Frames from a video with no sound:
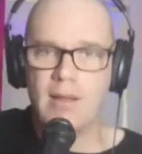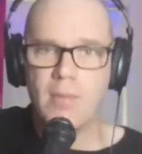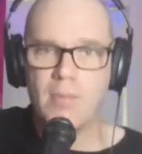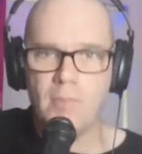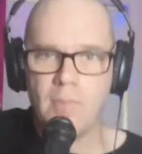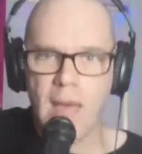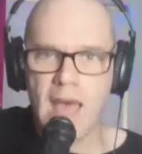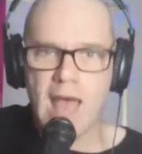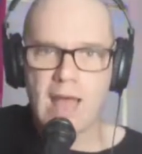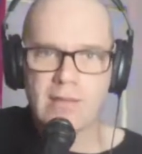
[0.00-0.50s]

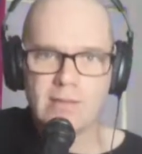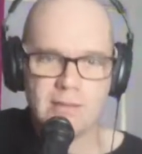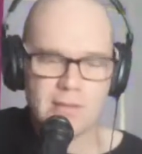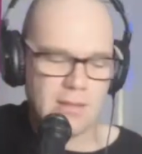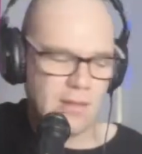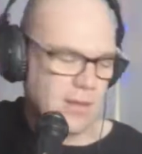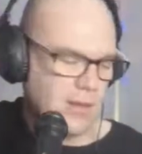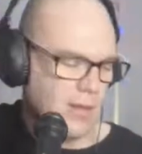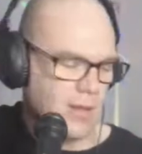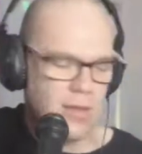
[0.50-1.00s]
bounce.
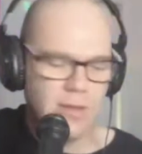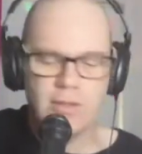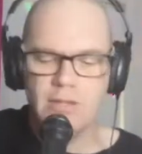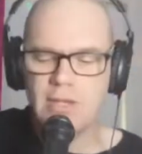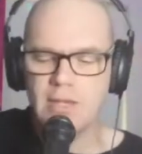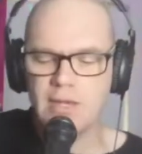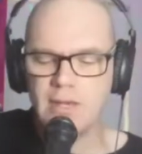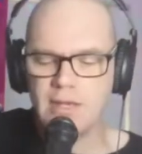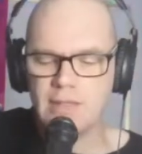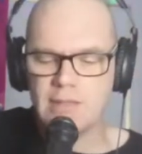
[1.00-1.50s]

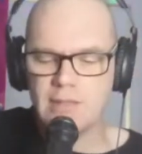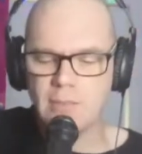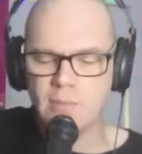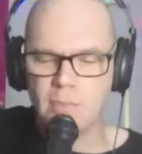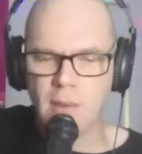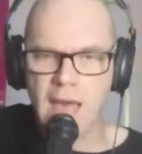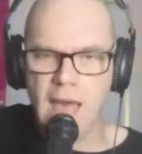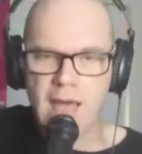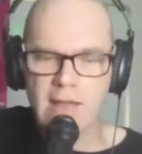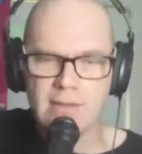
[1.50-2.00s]
You need to
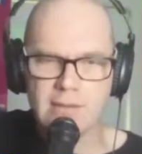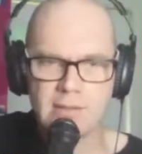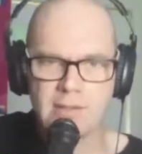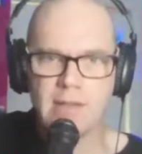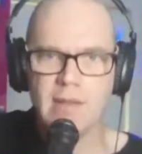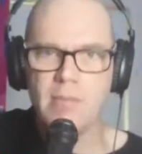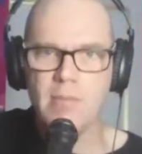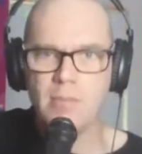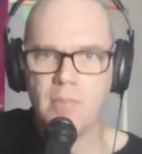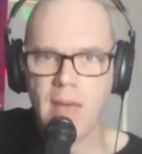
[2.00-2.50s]
bounce,
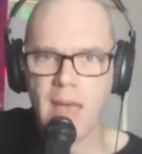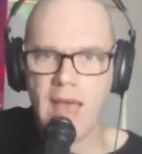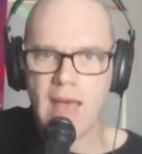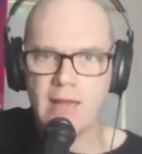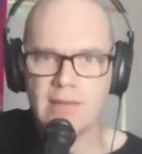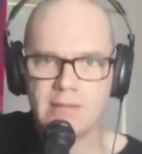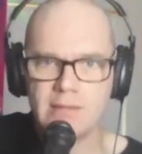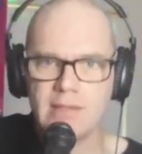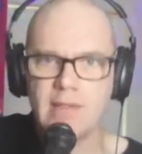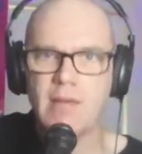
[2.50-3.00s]

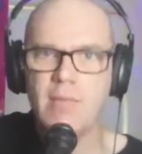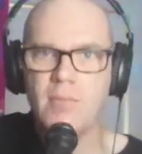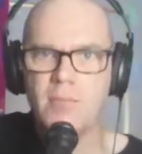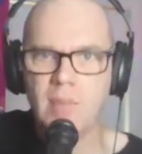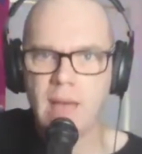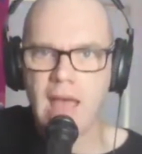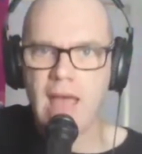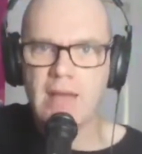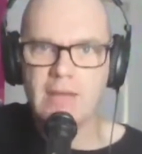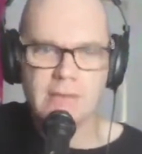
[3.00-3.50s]
bounce,
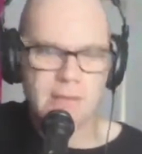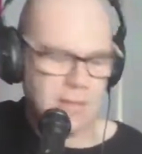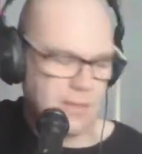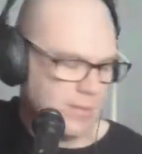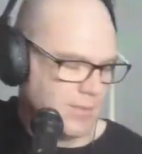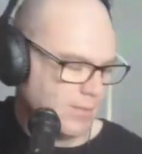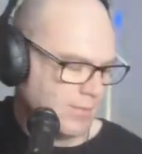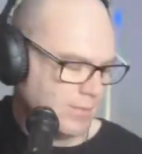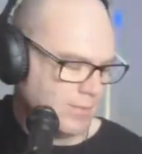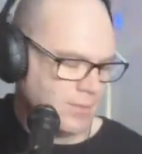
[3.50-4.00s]
bounce.
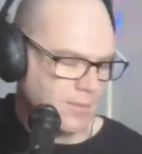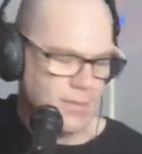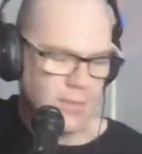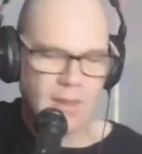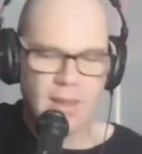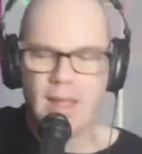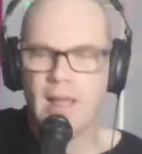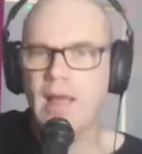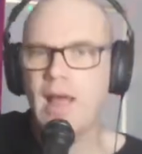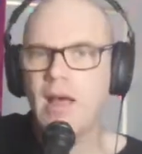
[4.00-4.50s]

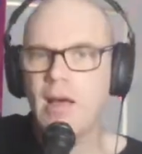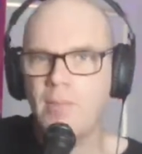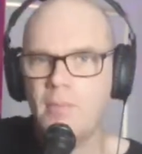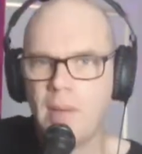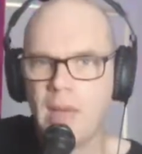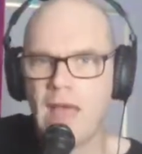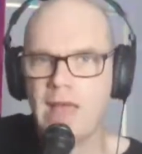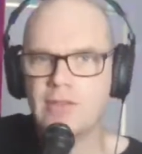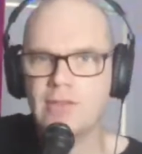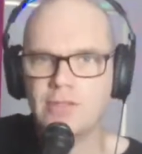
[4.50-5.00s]
A
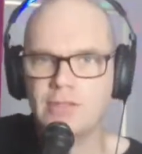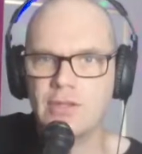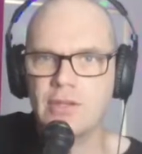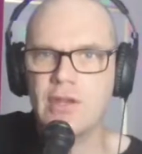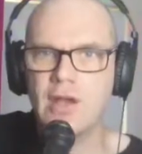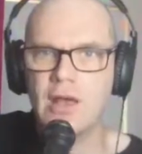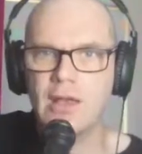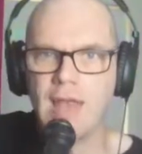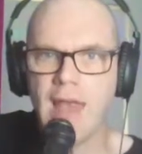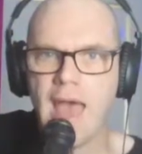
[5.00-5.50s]
bounce to
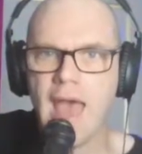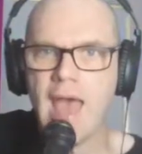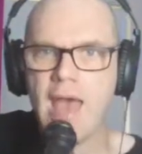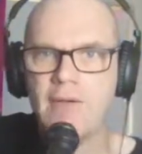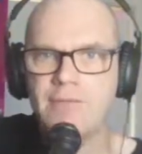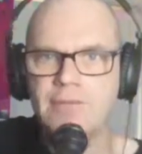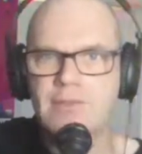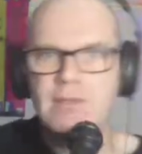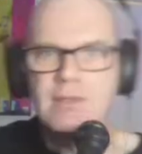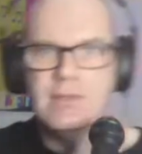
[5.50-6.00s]
your
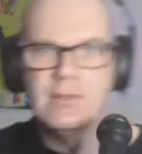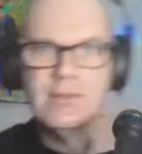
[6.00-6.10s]
left